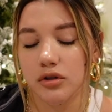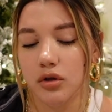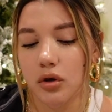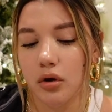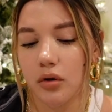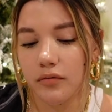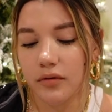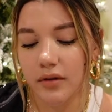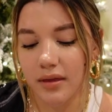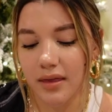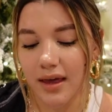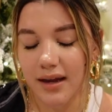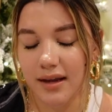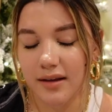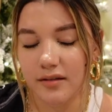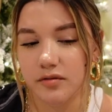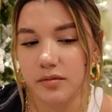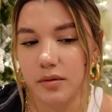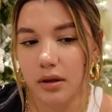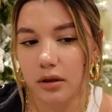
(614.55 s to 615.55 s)
so hopefully that
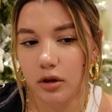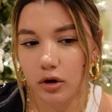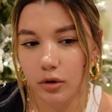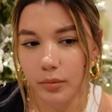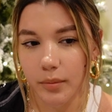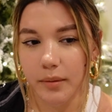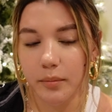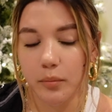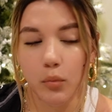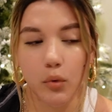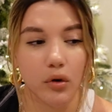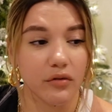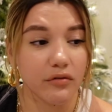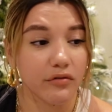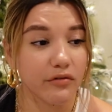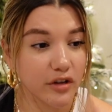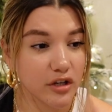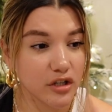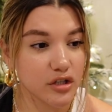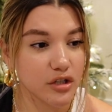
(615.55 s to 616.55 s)
gives me a little bit more
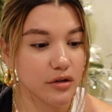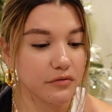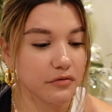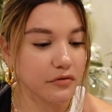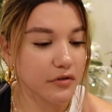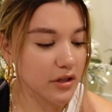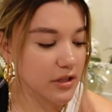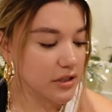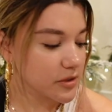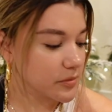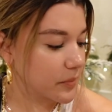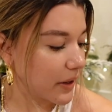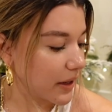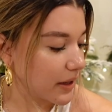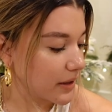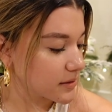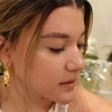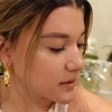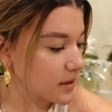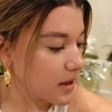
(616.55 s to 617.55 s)
vision for the
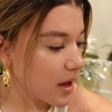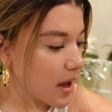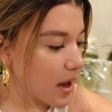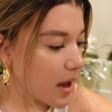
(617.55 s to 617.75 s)
space.